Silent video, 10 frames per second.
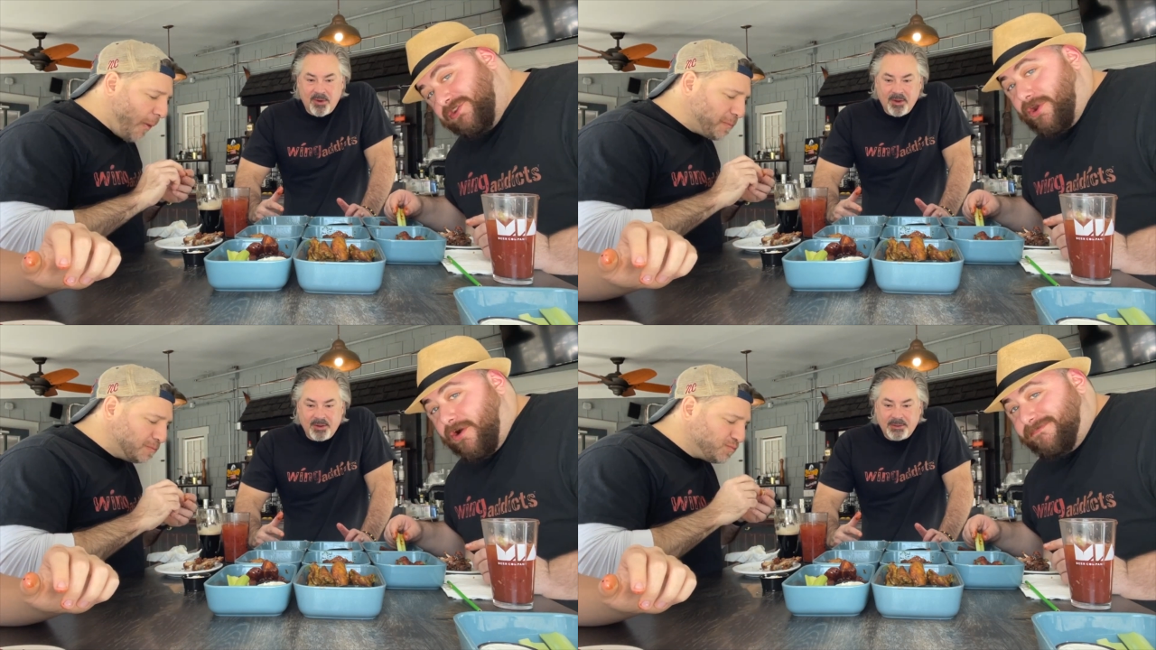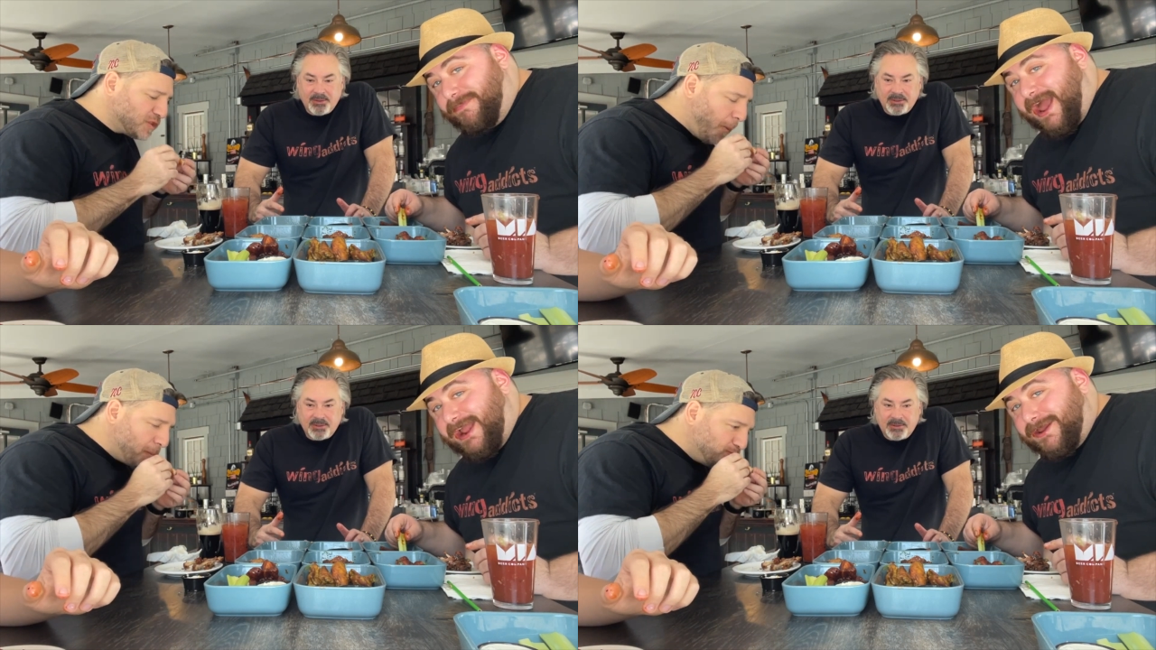Speaker 1: dove
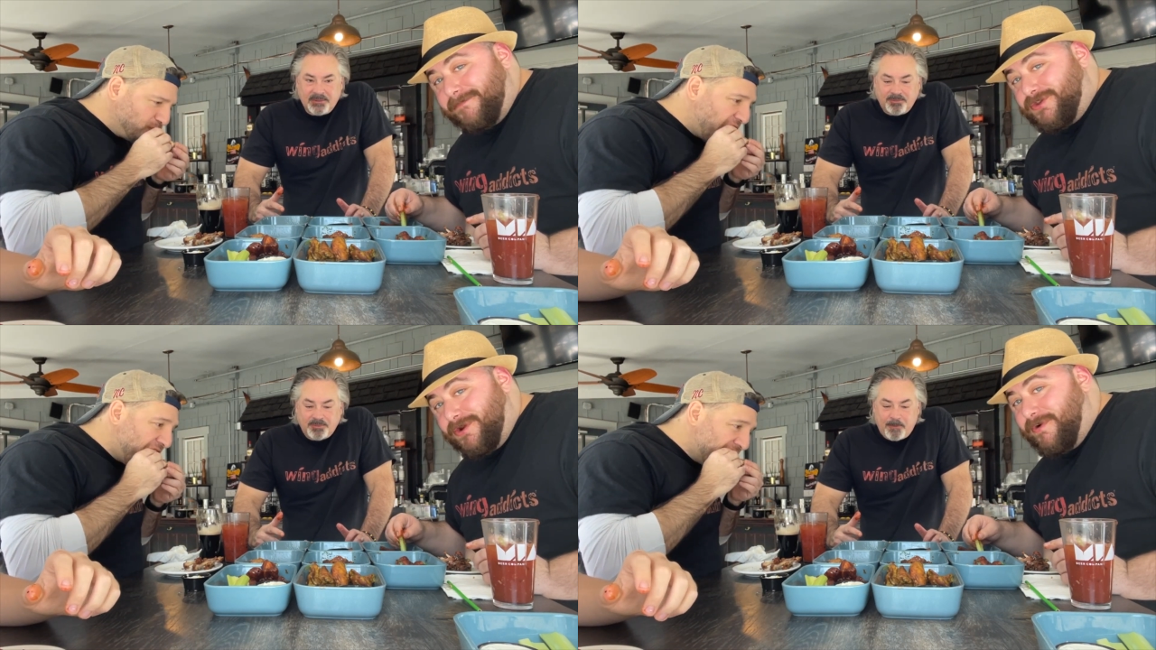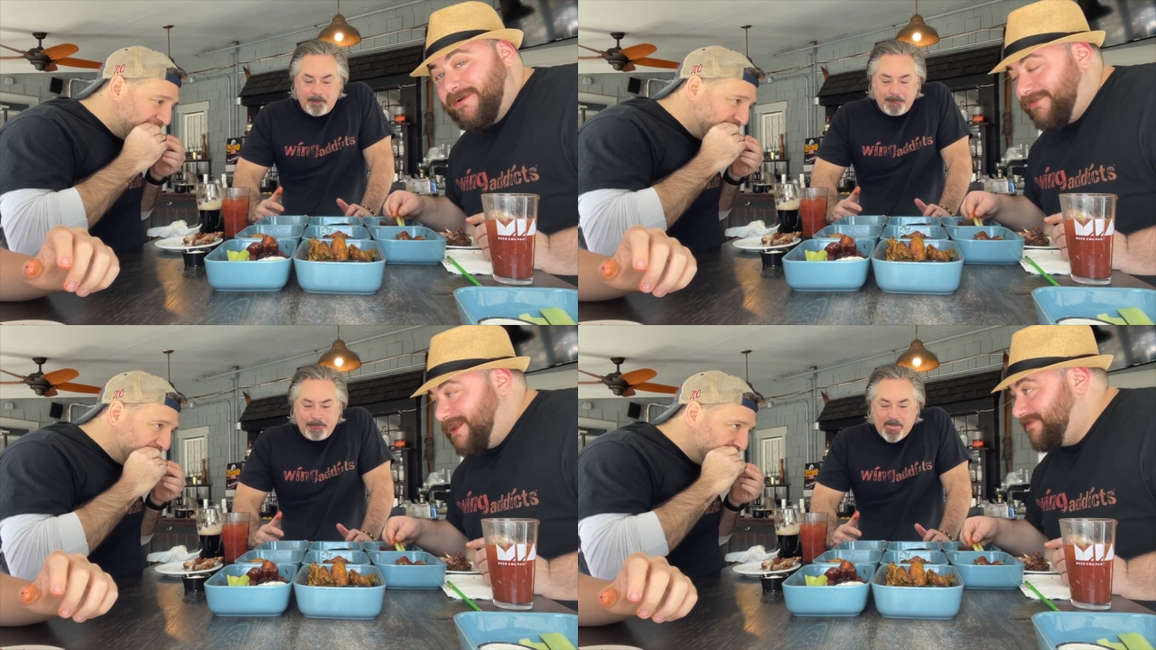back to one
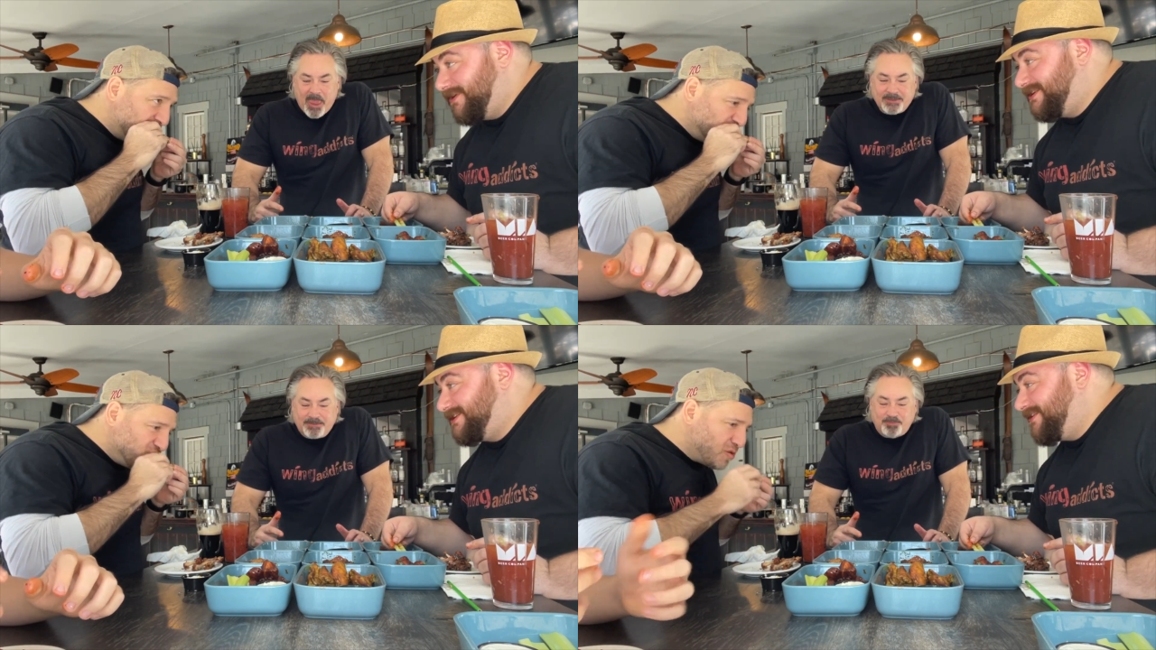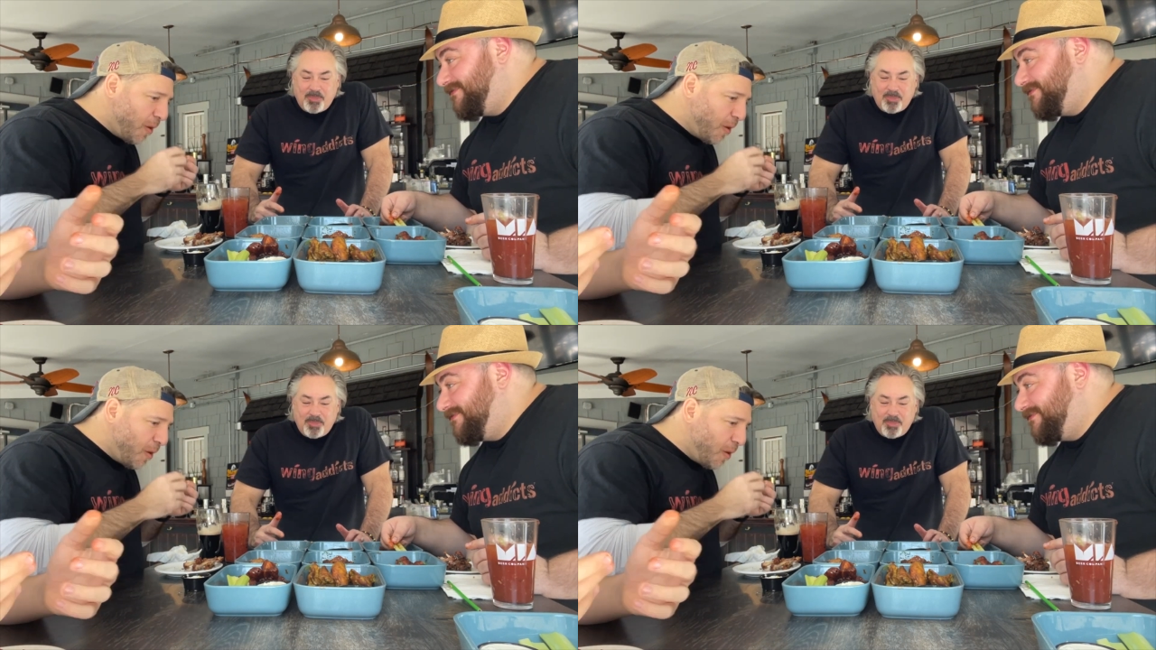flavor to